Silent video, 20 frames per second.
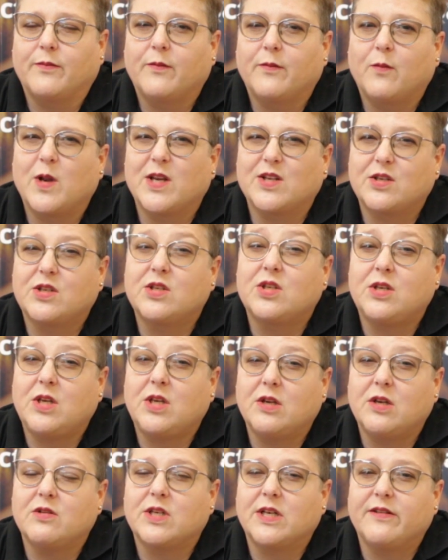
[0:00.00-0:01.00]
which
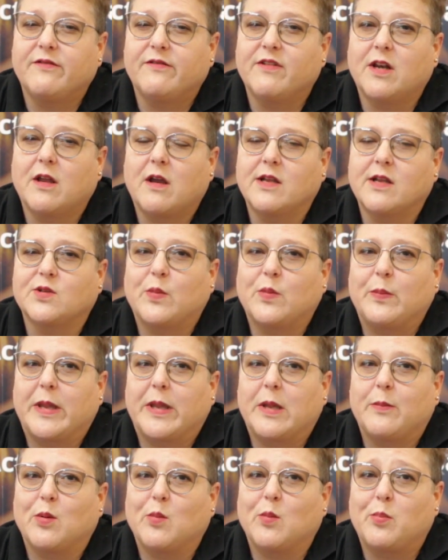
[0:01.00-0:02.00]
usually relies on people